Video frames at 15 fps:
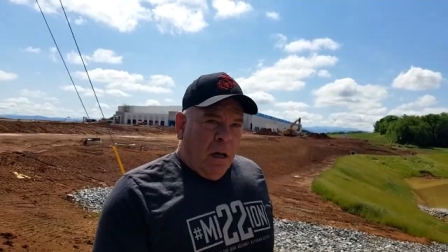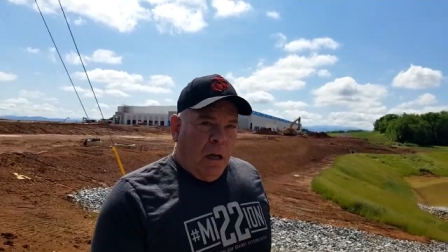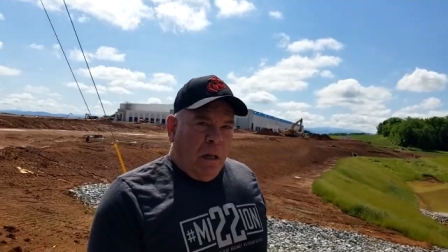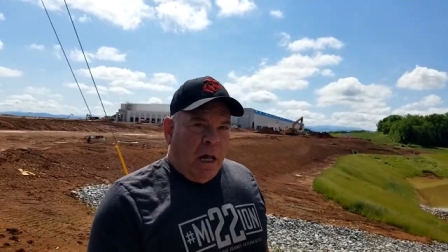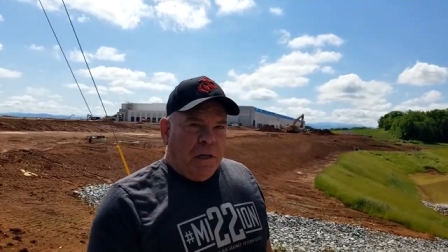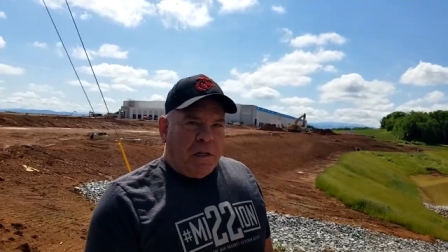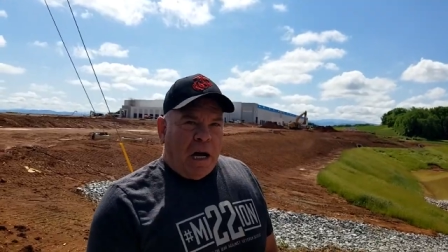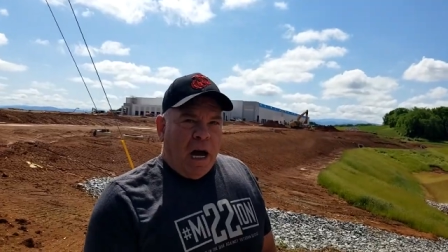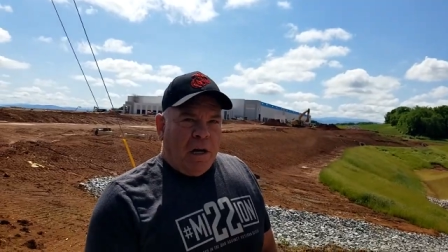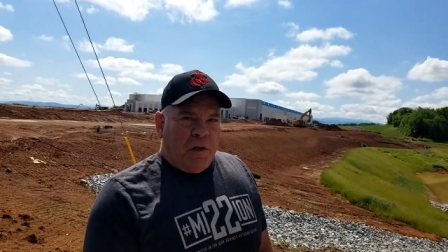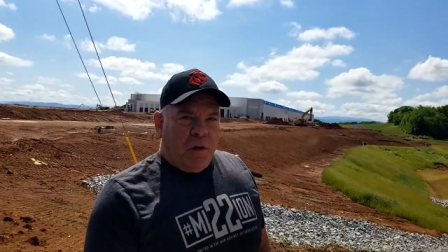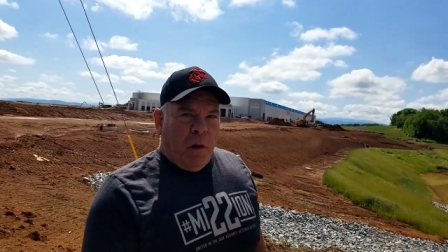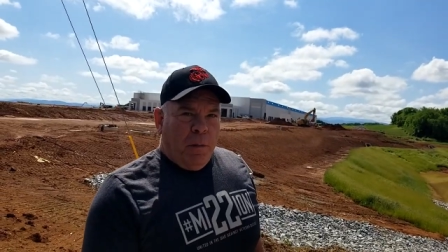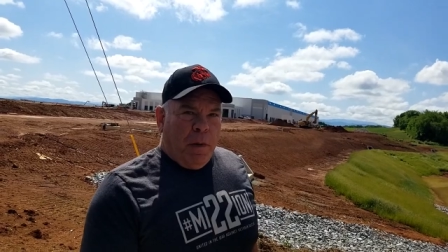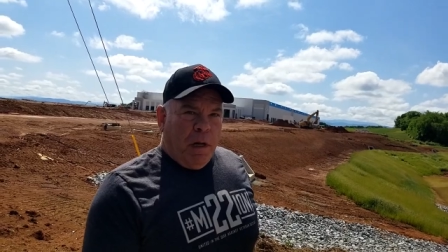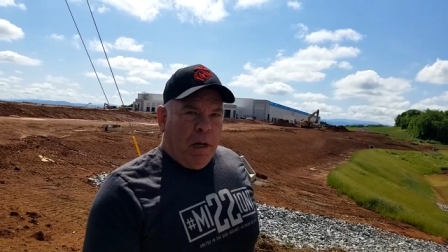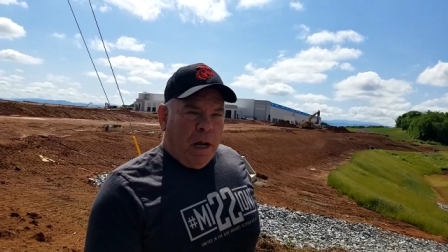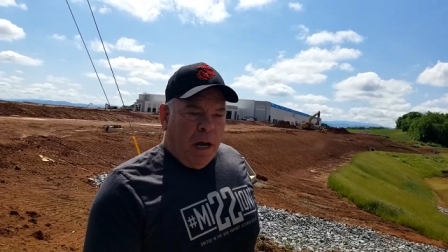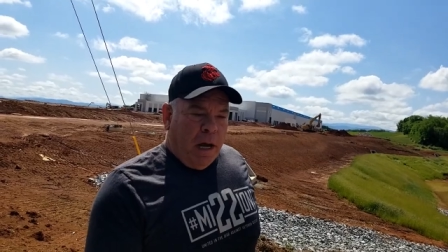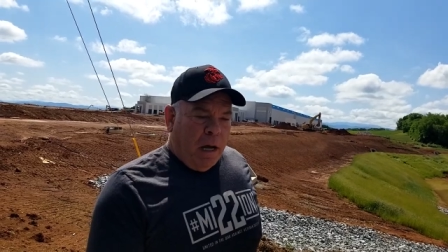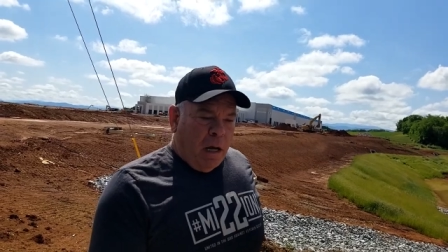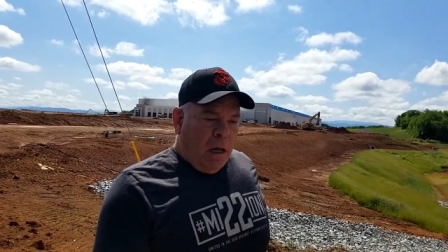Glad you guys joined me
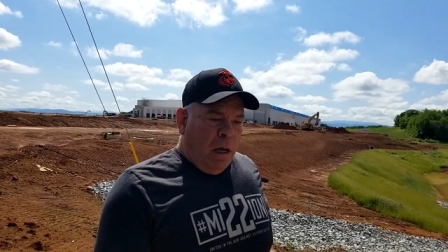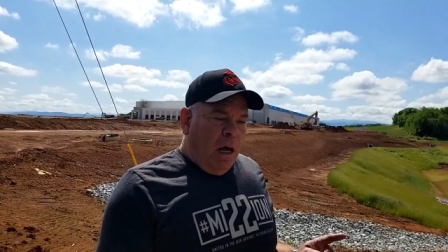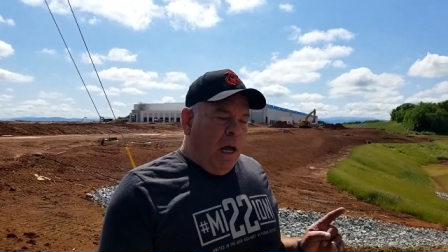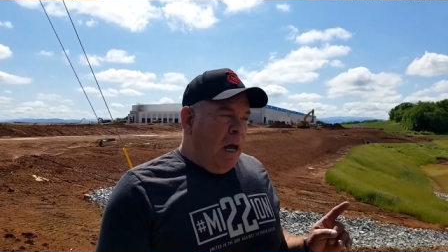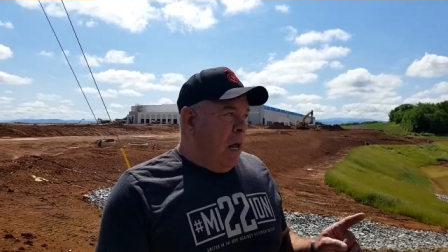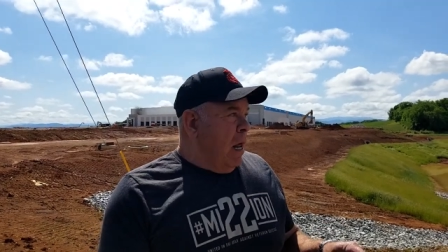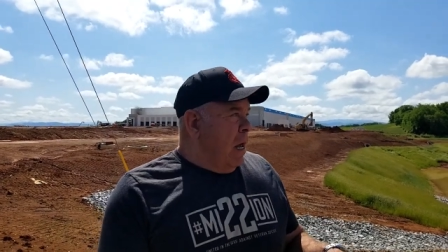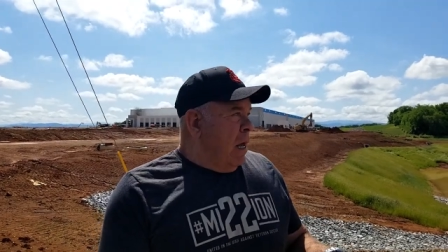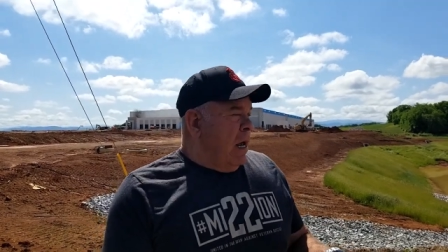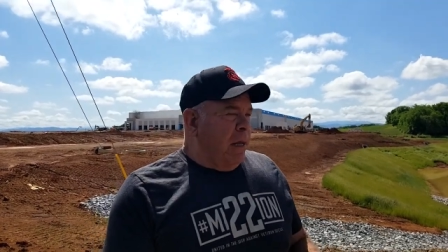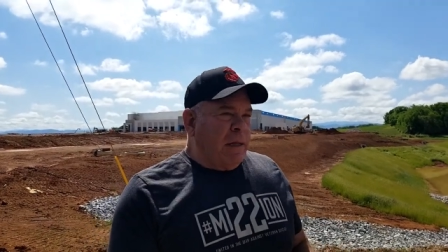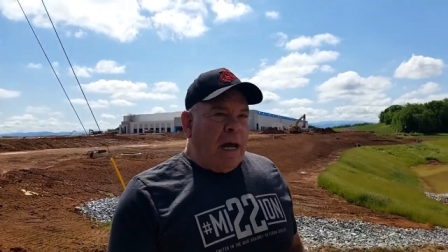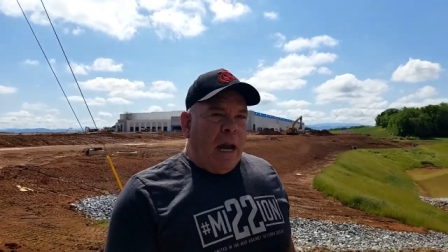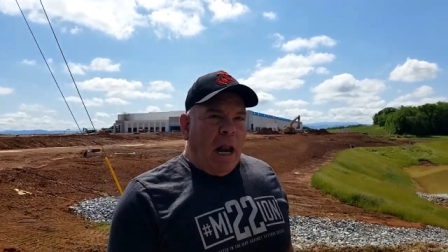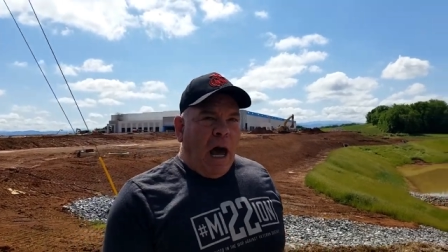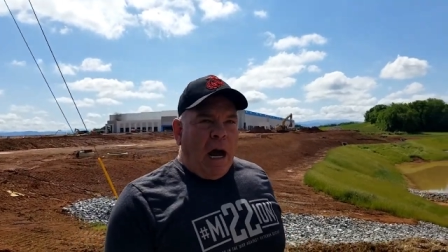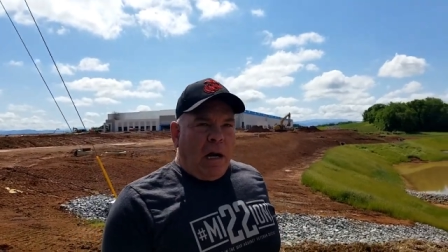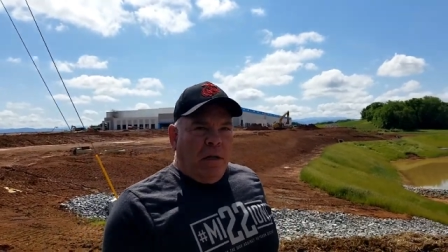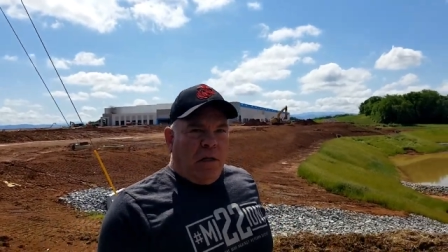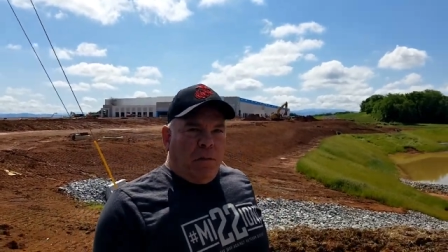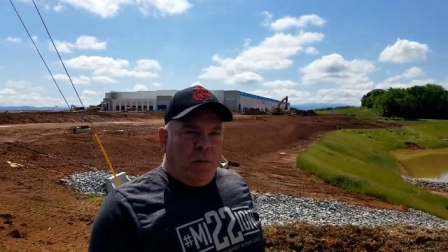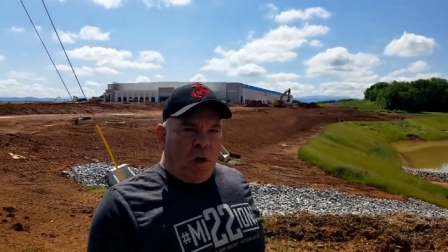today. Hit that like
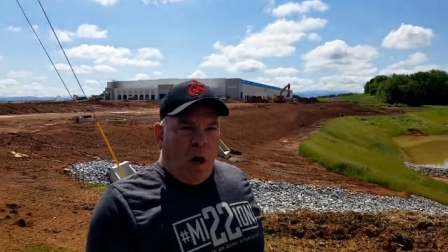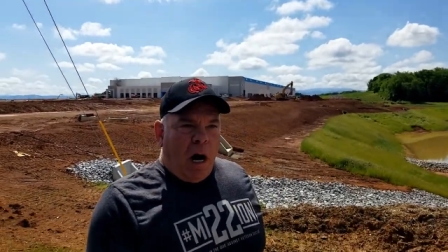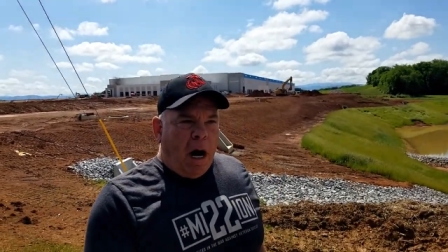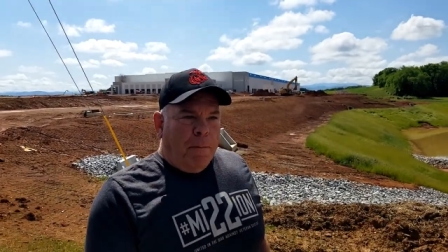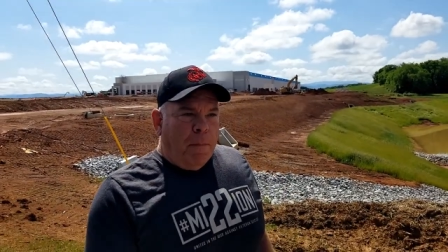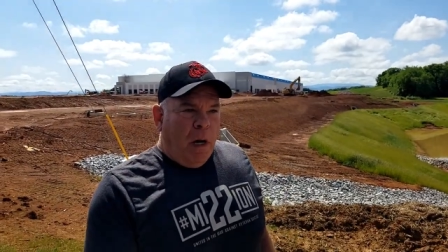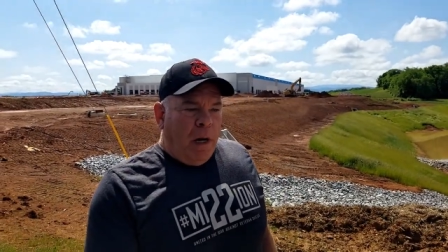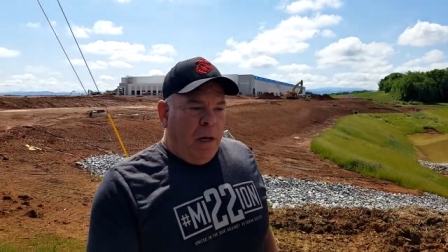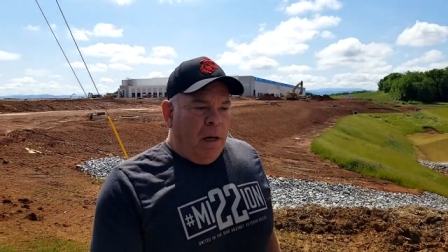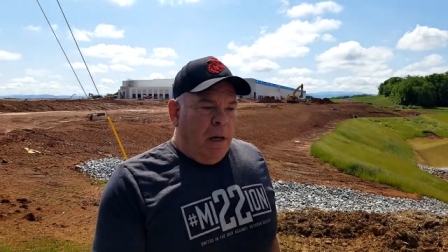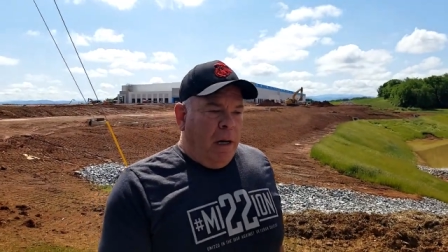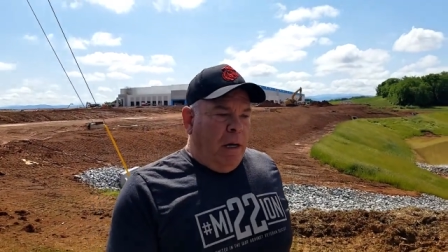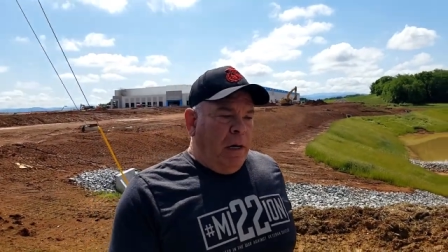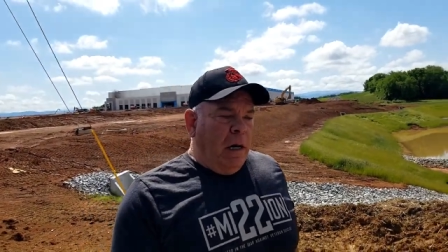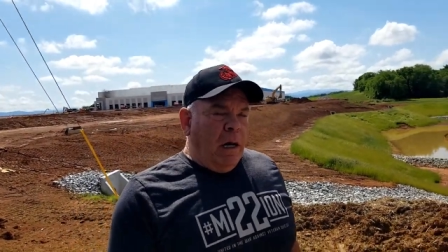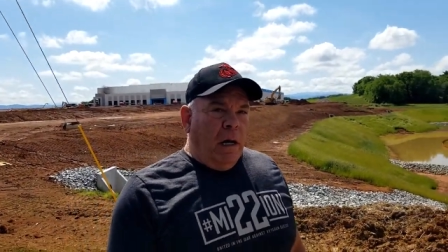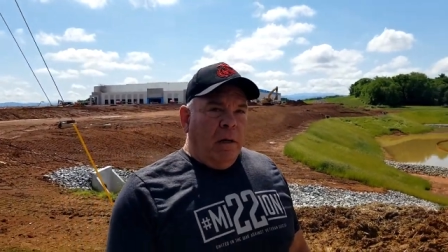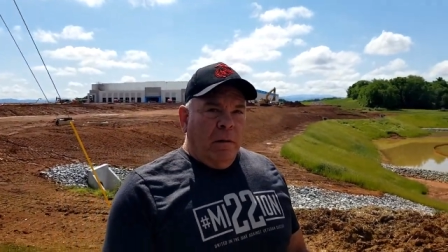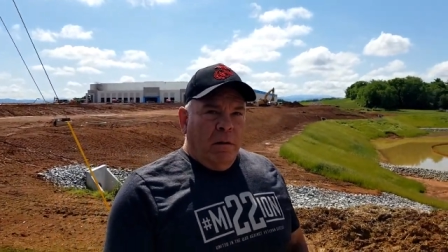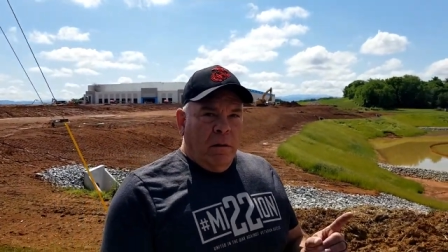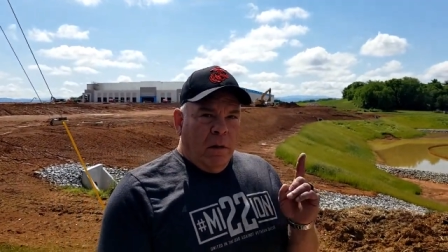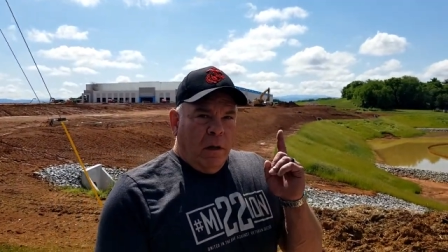and subscribe button, and uh,
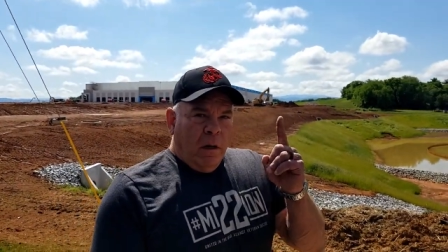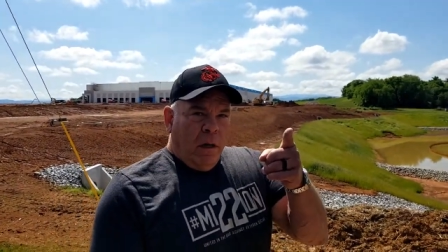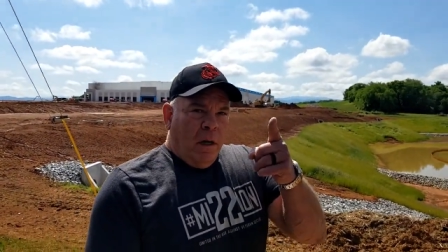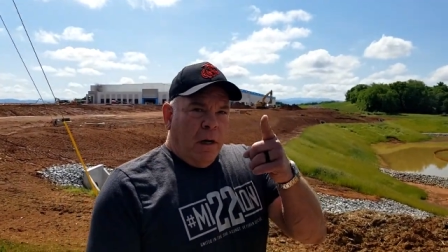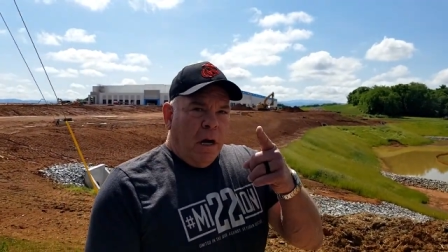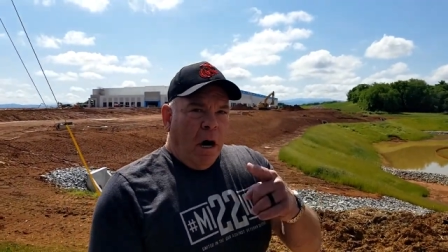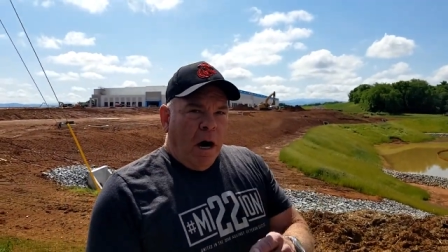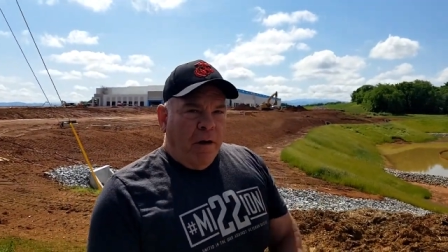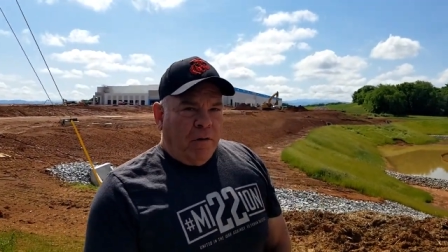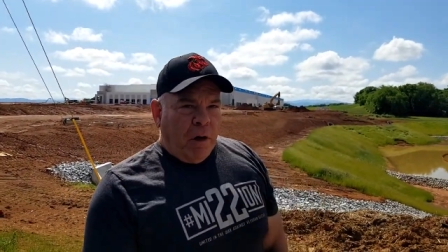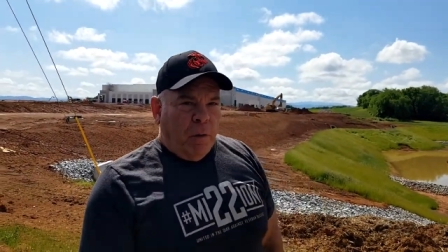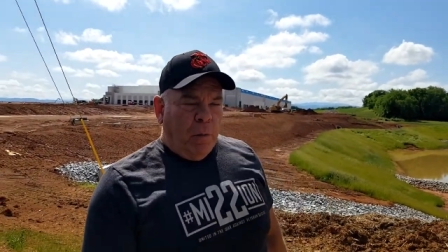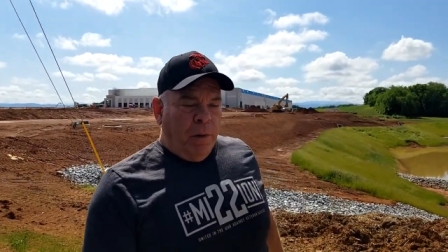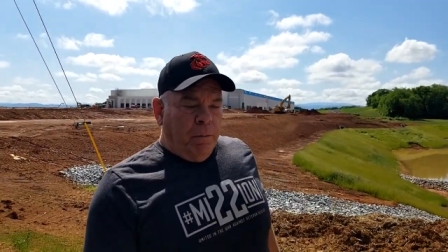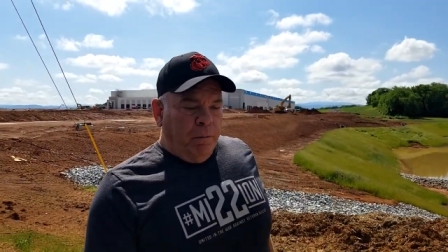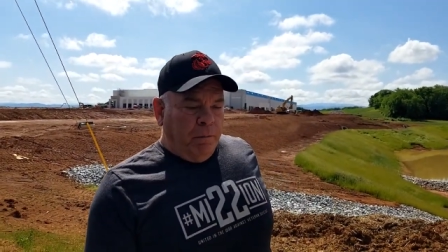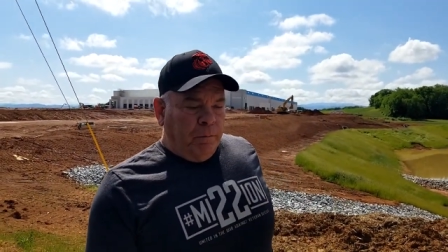y'all have a good one.